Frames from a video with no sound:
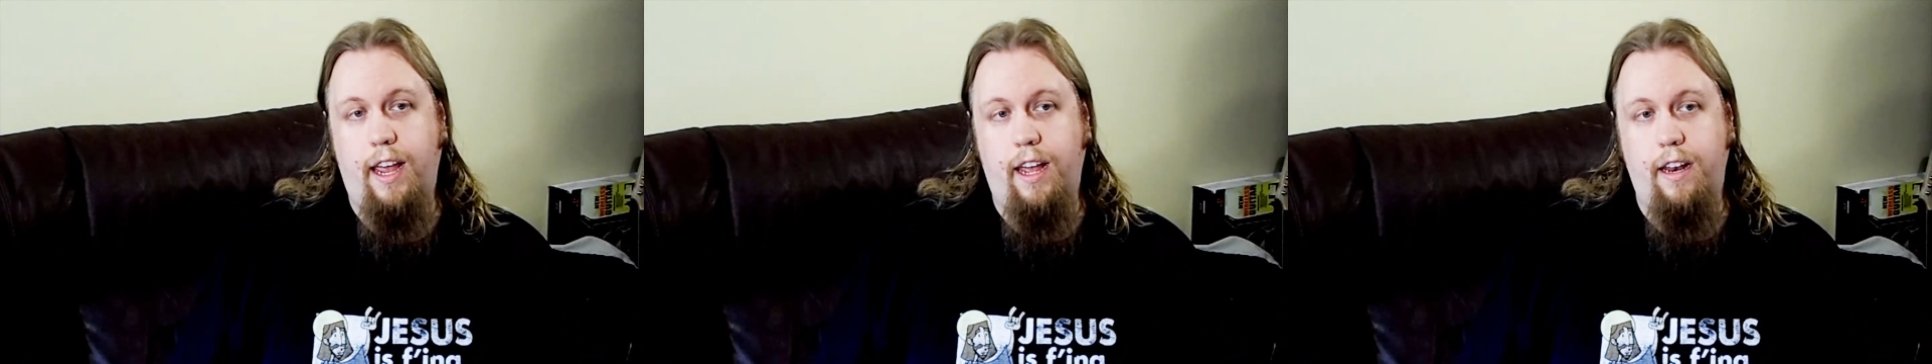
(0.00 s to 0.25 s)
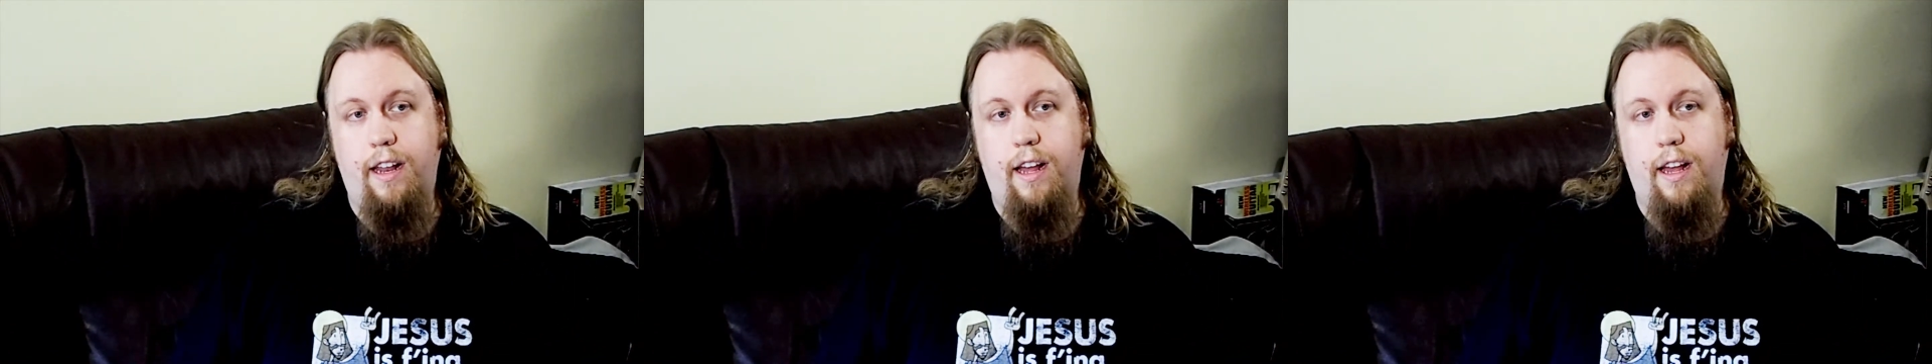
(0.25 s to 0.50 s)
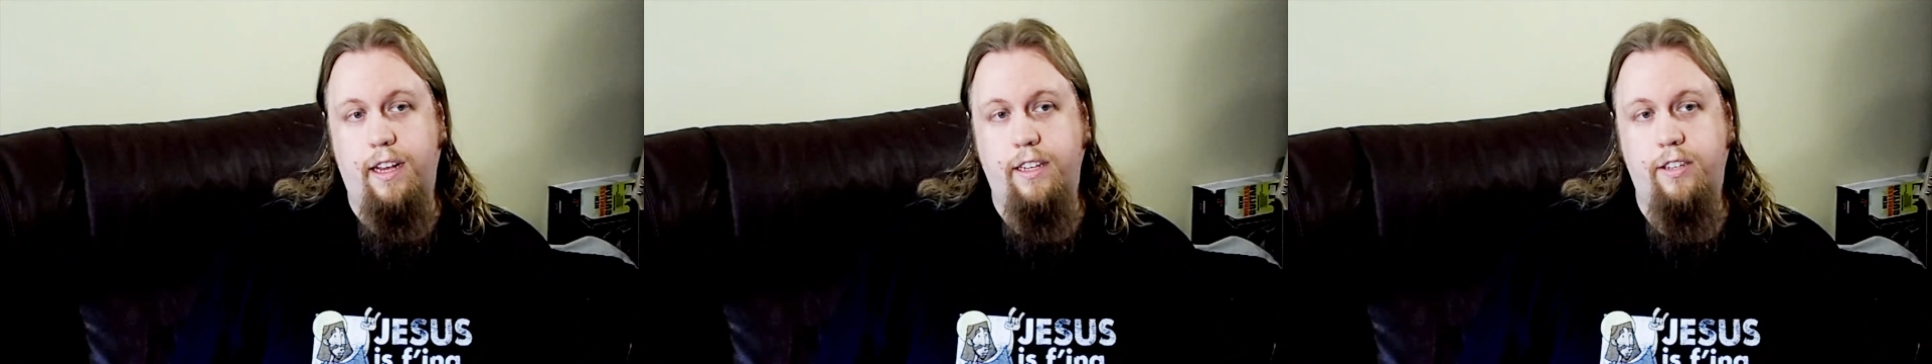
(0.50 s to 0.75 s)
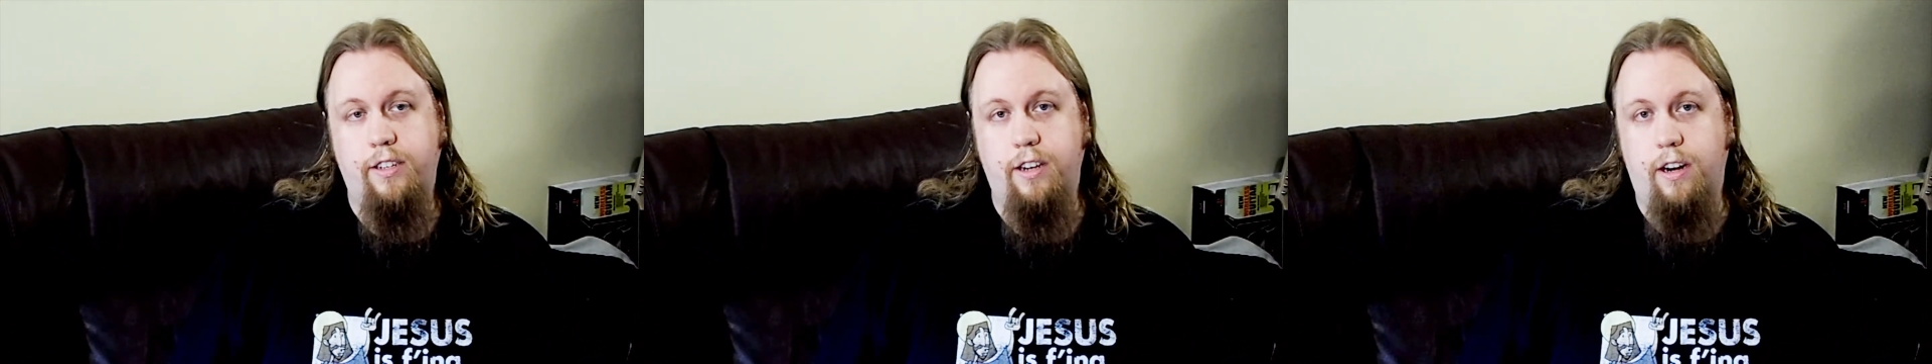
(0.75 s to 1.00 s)
and
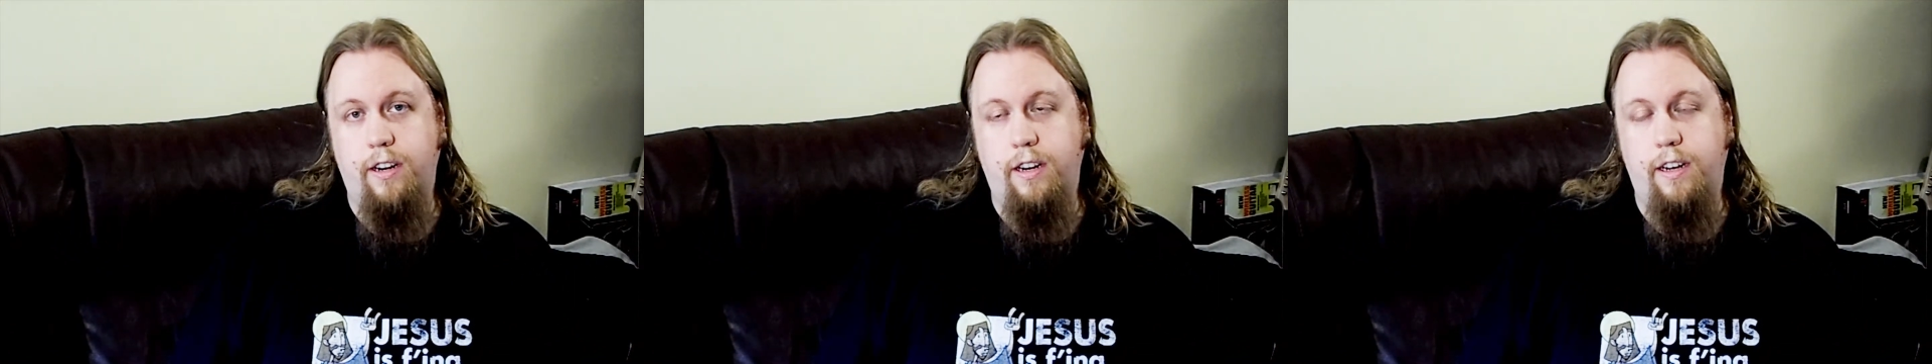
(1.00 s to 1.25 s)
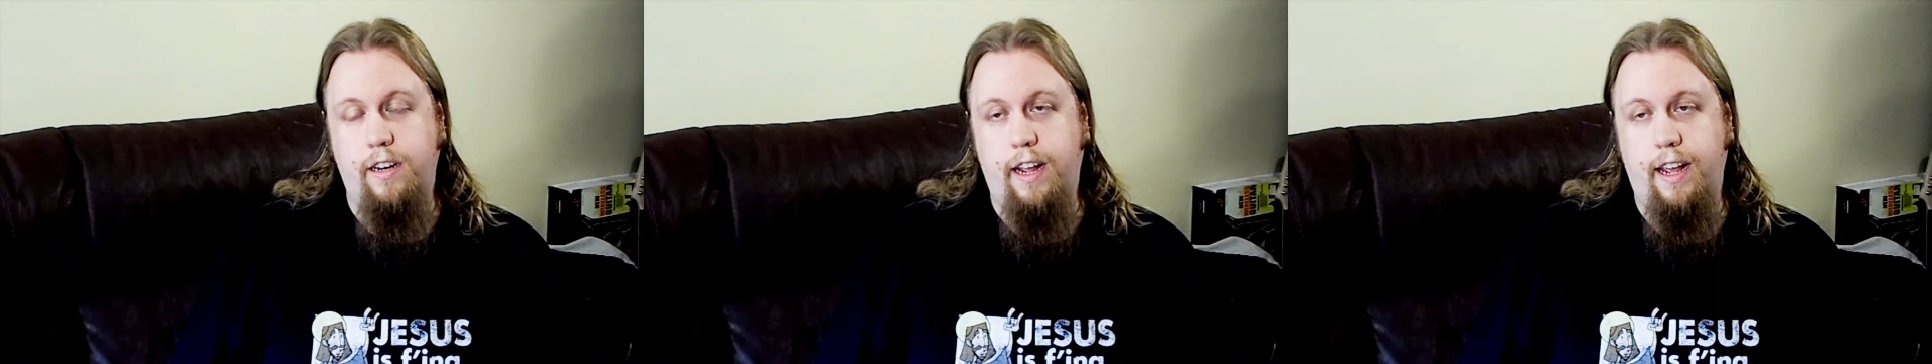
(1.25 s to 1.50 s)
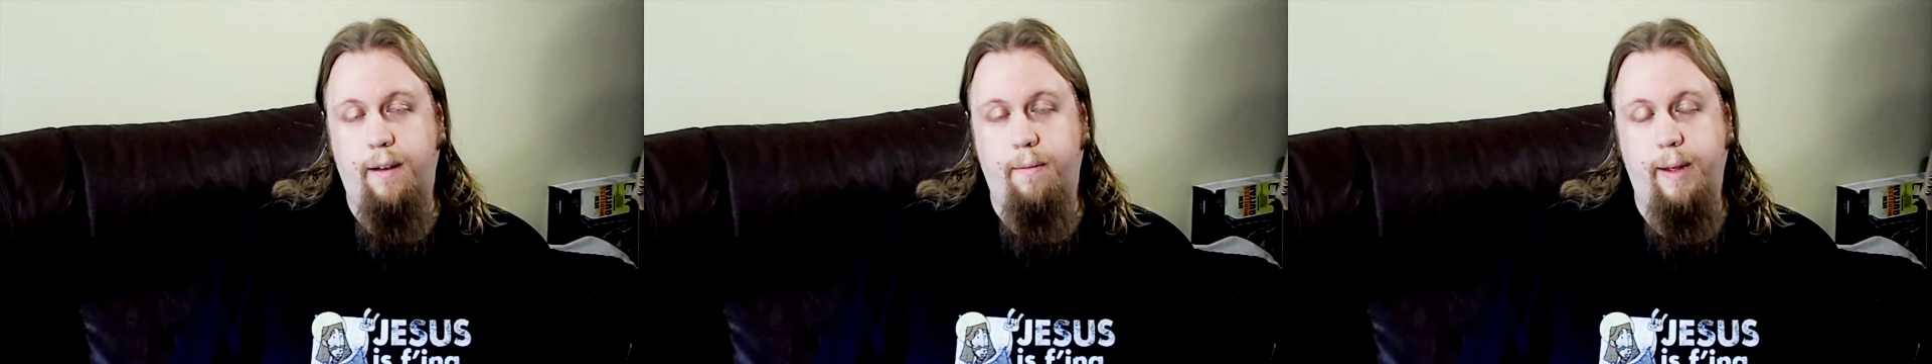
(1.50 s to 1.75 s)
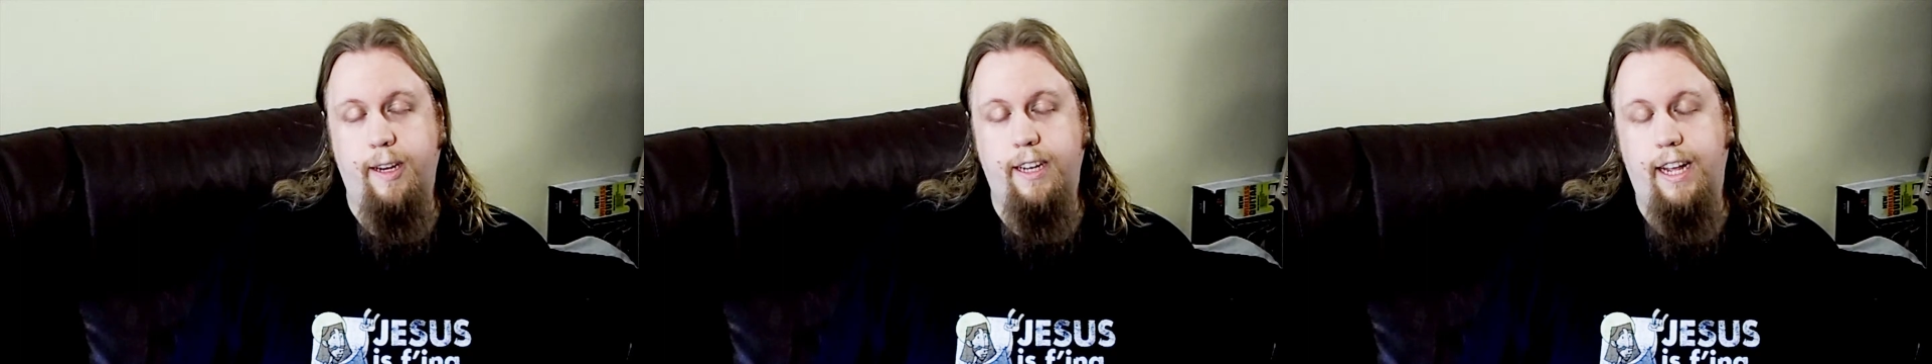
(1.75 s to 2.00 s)
I started
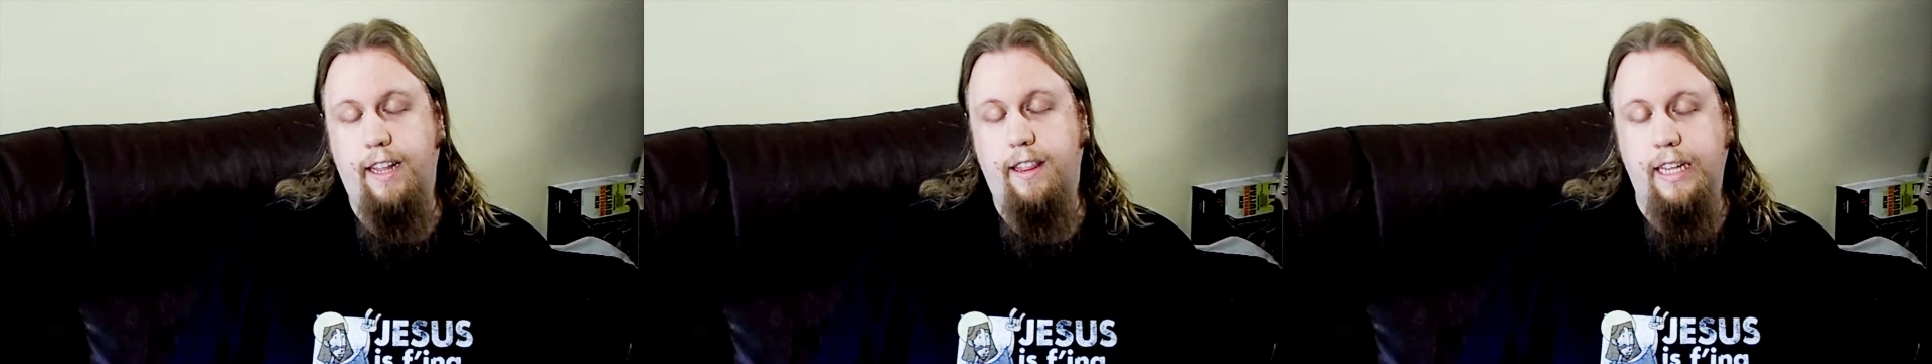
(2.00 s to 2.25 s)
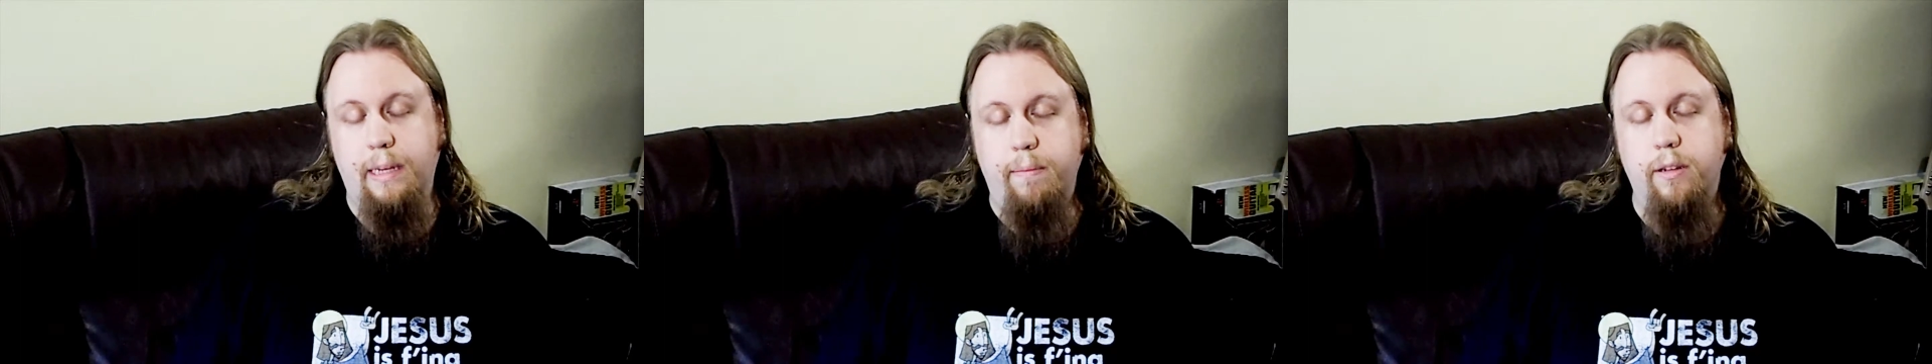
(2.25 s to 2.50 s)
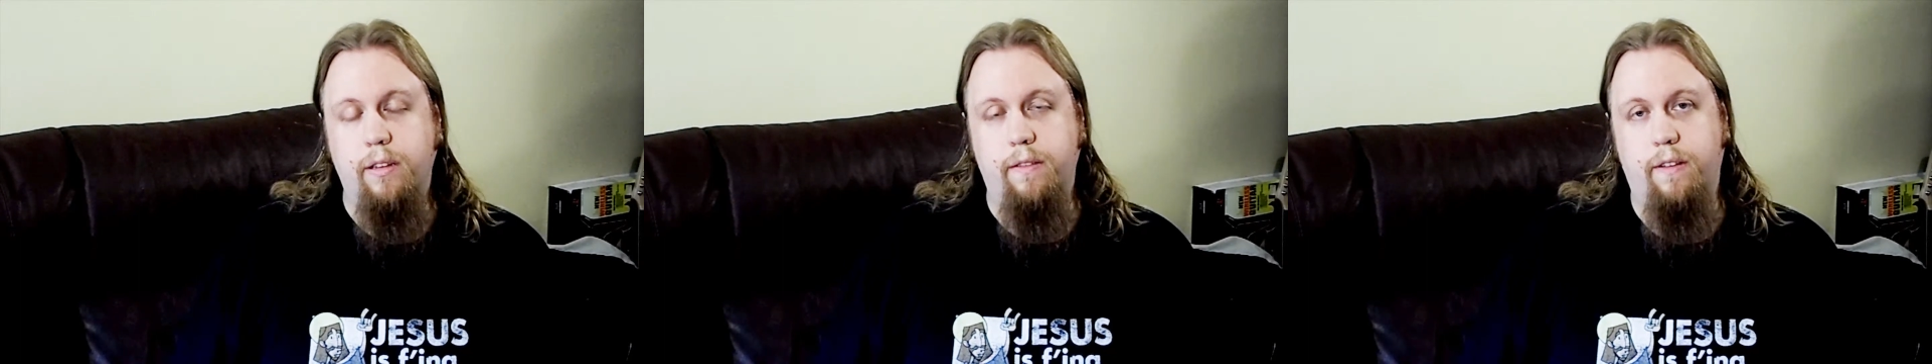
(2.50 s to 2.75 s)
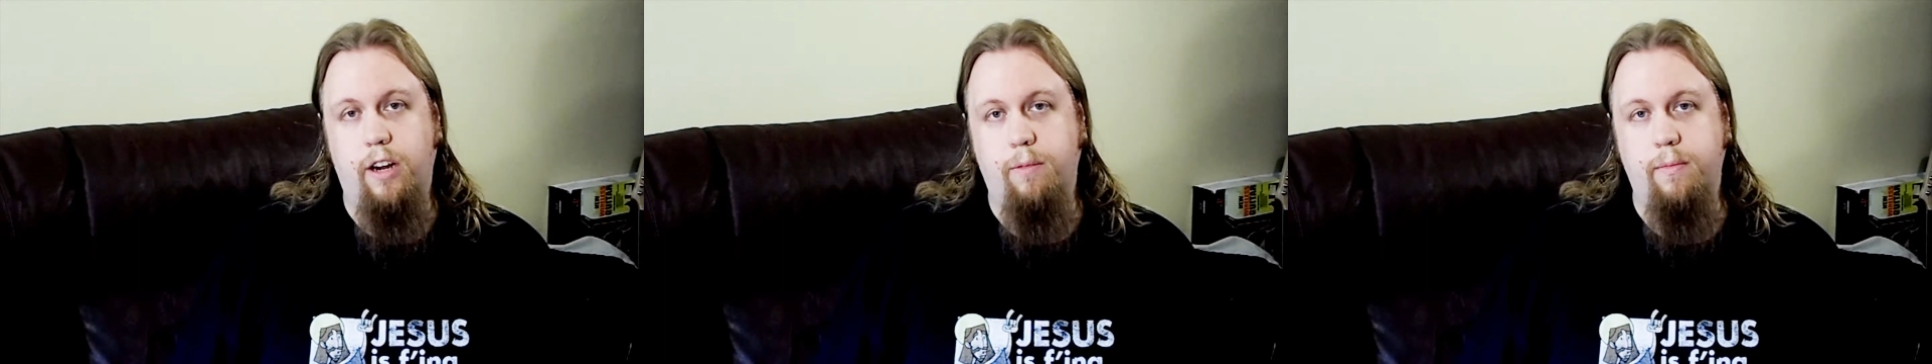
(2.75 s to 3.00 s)
and maintained the Build
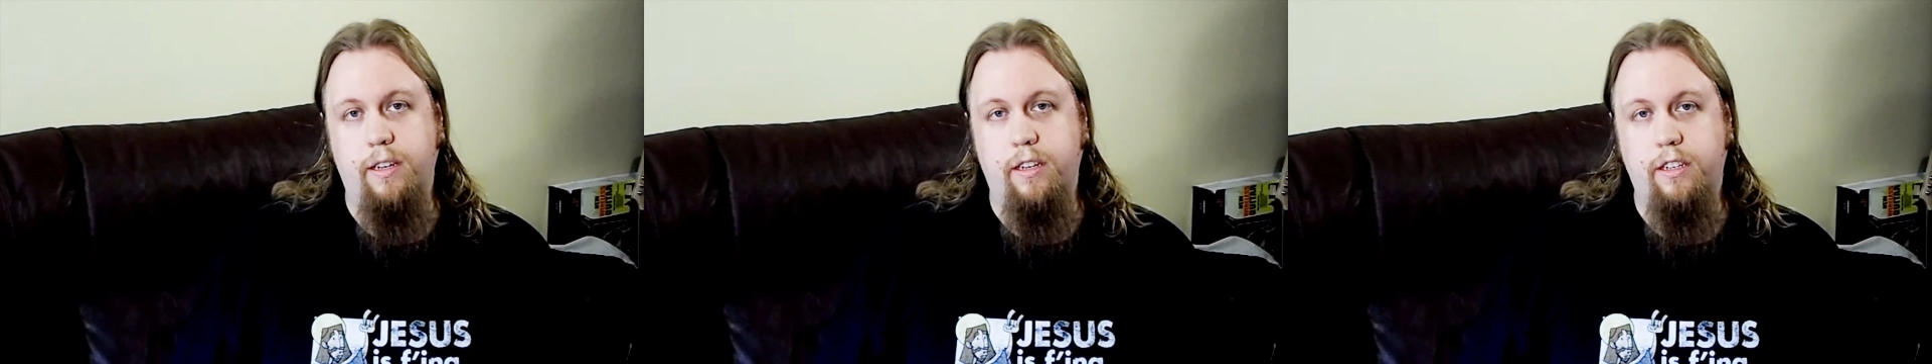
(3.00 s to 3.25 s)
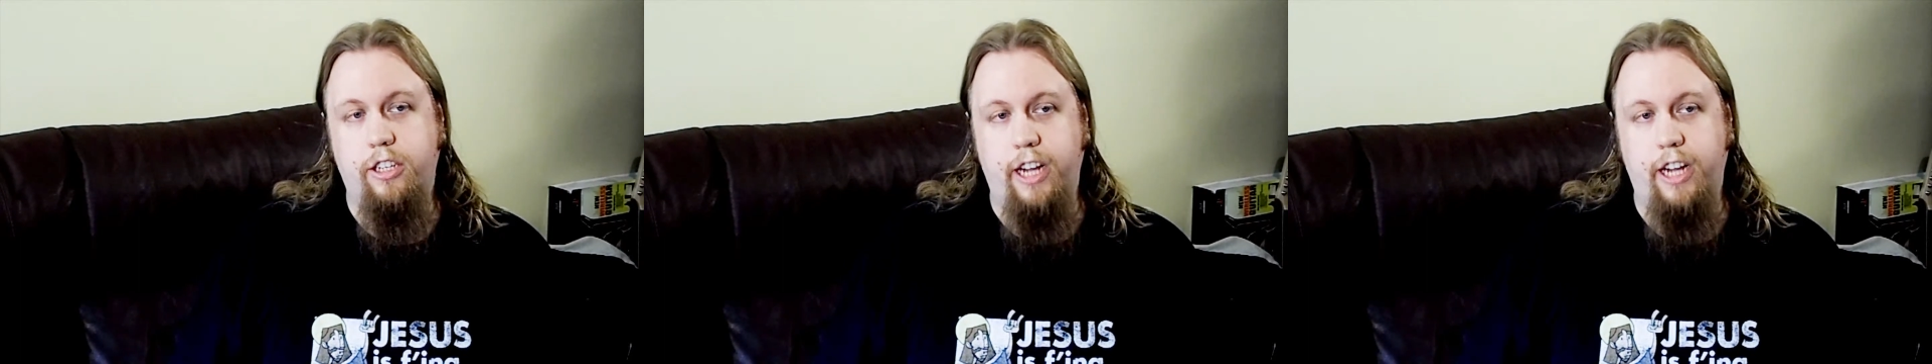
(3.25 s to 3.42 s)
Environment